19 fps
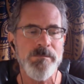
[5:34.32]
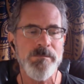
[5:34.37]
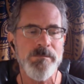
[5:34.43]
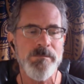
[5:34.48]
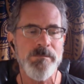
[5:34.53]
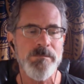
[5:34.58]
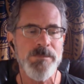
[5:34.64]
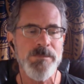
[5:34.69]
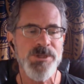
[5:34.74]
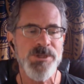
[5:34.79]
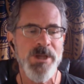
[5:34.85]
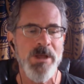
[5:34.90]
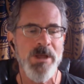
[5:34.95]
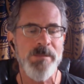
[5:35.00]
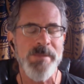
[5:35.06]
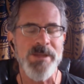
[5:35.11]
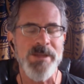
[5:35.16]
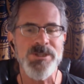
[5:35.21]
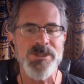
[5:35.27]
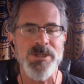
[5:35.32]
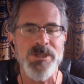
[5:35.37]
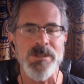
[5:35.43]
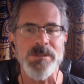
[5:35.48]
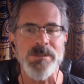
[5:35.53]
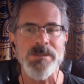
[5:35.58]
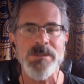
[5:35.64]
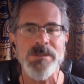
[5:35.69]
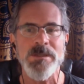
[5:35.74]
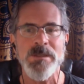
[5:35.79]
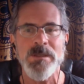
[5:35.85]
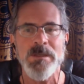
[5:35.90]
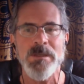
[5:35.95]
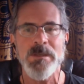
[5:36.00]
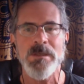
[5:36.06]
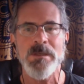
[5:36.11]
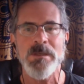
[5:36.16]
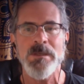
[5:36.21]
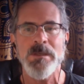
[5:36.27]
Michelle mentioned
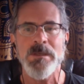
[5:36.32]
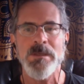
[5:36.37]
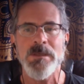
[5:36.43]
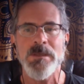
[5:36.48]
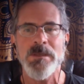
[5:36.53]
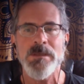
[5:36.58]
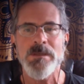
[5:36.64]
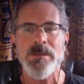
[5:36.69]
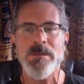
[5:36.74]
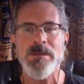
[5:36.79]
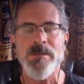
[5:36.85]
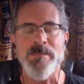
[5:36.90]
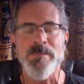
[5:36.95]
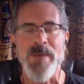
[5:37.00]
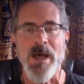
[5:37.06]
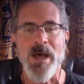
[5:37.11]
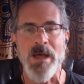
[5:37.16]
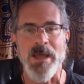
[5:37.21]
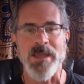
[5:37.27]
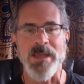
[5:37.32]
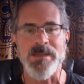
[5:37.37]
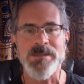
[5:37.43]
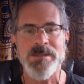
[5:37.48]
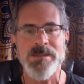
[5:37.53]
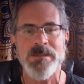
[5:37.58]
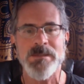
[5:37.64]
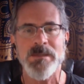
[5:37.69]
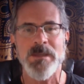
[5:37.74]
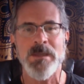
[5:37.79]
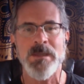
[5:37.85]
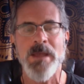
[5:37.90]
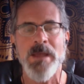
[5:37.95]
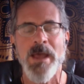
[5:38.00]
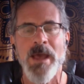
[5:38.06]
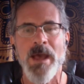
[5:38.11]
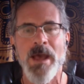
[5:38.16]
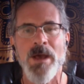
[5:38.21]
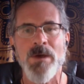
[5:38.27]
the mind and
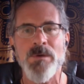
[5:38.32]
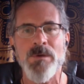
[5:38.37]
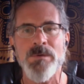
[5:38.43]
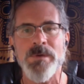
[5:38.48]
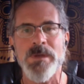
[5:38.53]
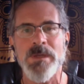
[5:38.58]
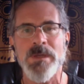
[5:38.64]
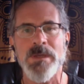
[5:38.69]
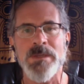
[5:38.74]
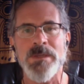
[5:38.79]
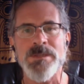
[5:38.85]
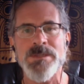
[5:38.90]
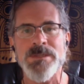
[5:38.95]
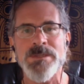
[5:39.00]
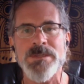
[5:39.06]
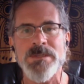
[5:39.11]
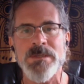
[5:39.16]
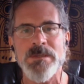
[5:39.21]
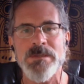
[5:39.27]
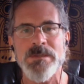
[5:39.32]
how it's